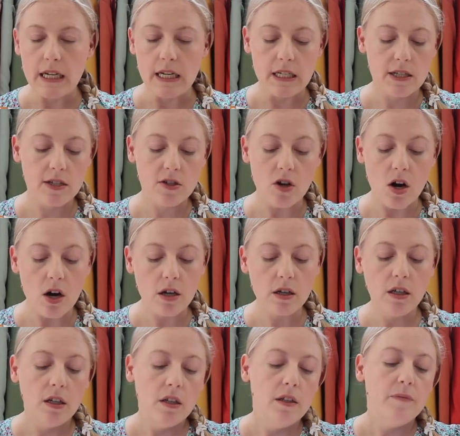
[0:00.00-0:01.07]
in
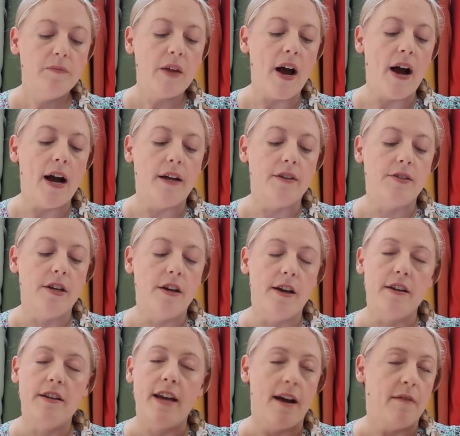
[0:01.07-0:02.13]
stock, and
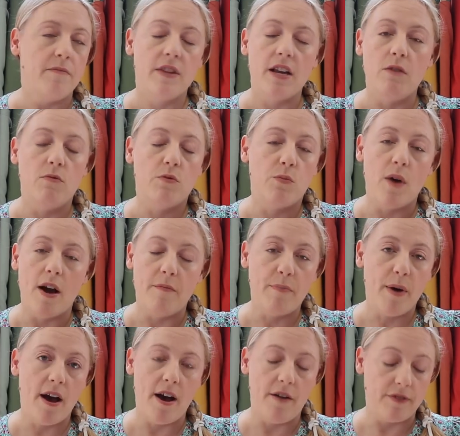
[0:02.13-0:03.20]
it would work
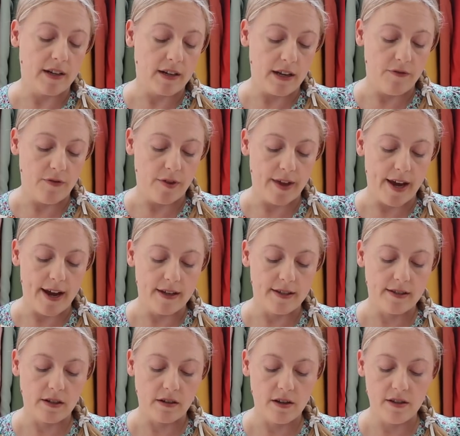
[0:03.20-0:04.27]
perfectly for
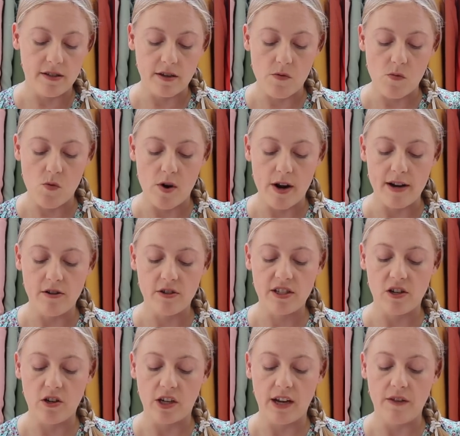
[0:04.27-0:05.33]
this, because what
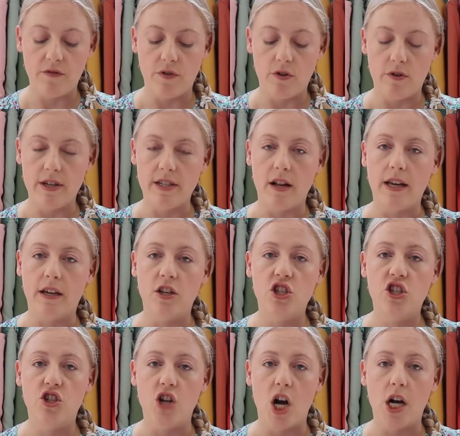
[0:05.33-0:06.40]
it's looking for is like a
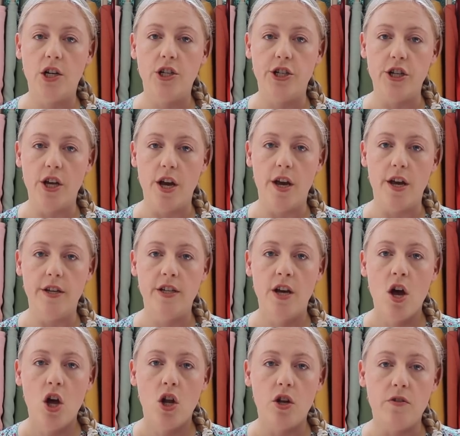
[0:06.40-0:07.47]
structured
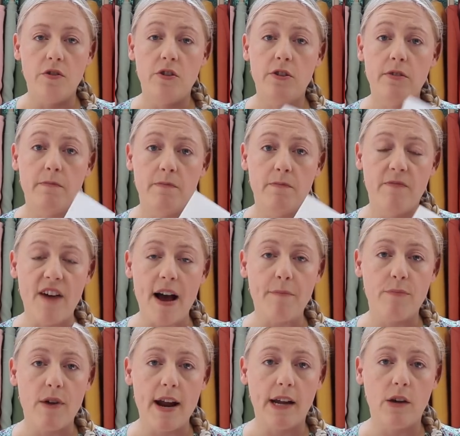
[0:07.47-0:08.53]

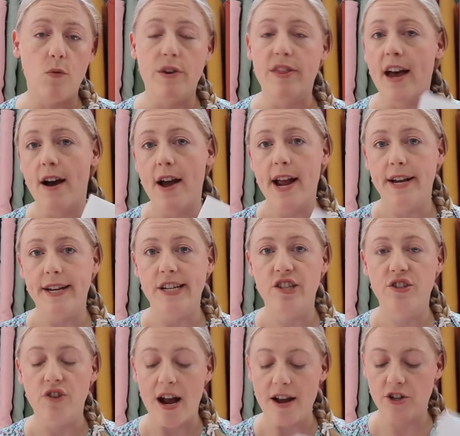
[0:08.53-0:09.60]
fabric without any
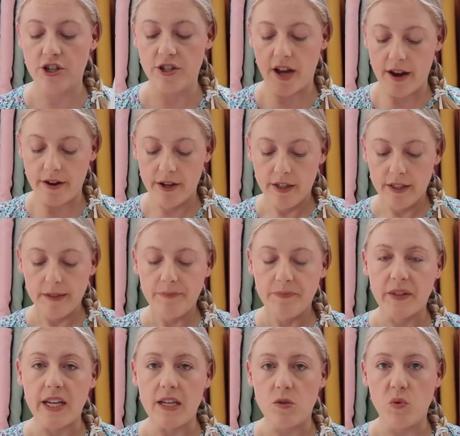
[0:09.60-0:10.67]
stretch. So
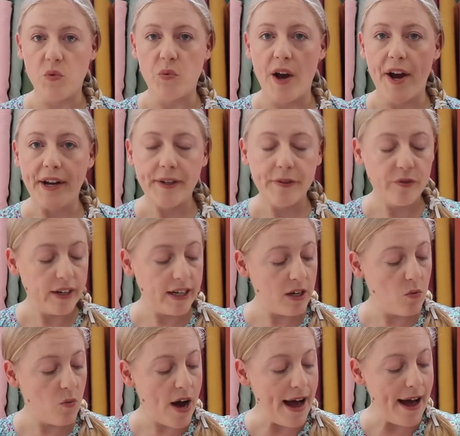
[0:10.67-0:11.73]
these would work really
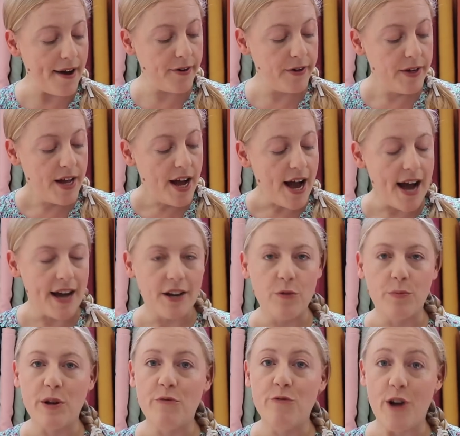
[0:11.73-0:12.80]
well, and it
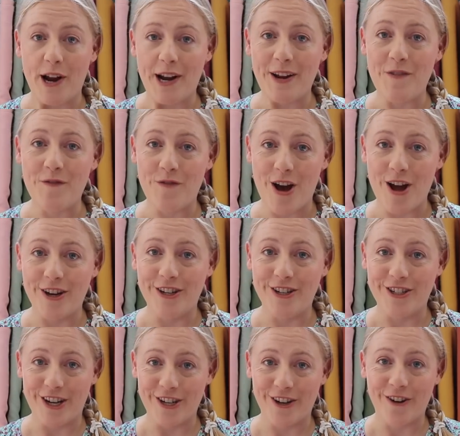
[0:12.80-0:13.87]
would be really fun
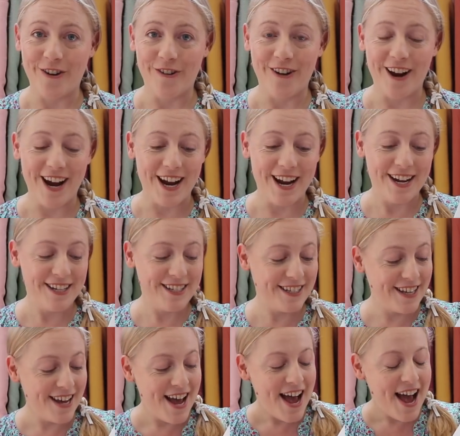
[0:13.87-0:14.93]

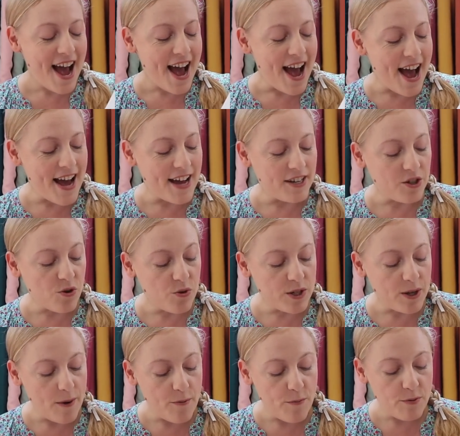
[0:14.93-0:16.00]
dungarees. And
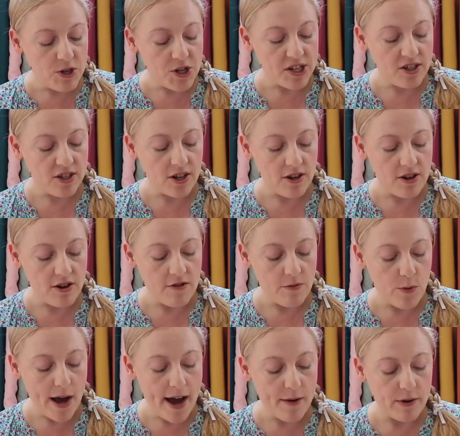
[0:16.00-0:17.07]
also, just so you're
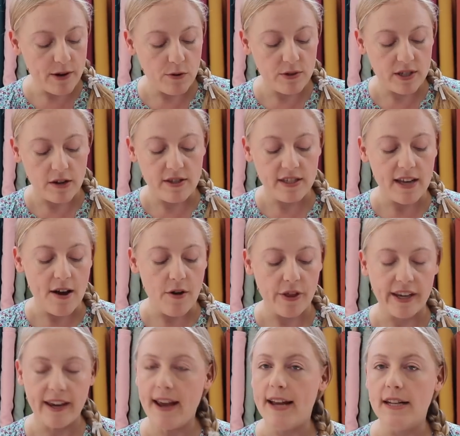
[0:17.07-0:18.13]
aware, we also sell
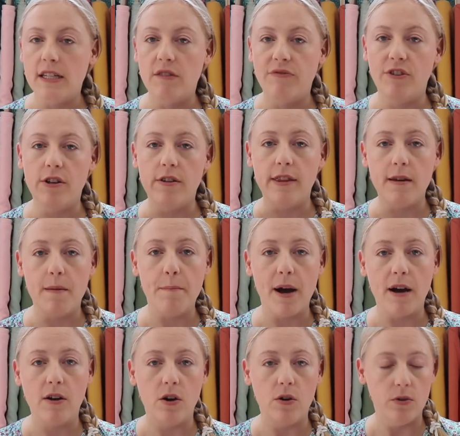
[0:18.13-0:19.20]
the kits for the
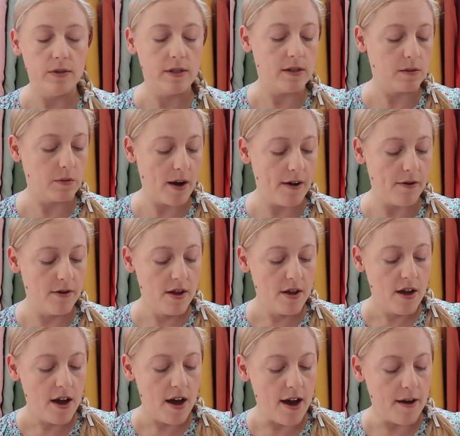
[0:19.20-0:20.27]
buckles as well
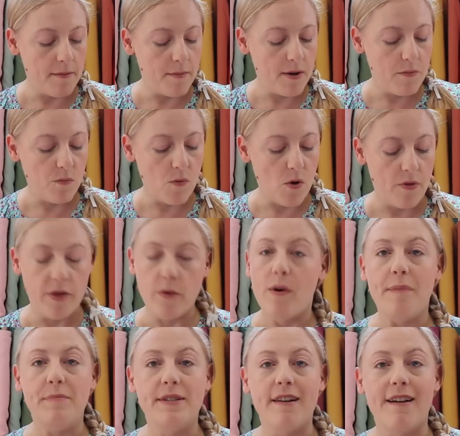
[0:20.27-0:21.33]
on the
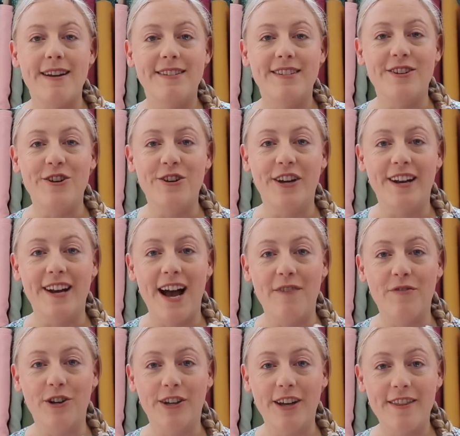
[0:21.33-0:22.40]
website, so you can
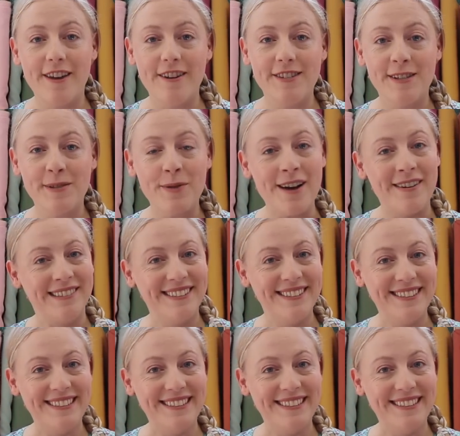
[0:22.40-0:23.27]
have a look at those as well.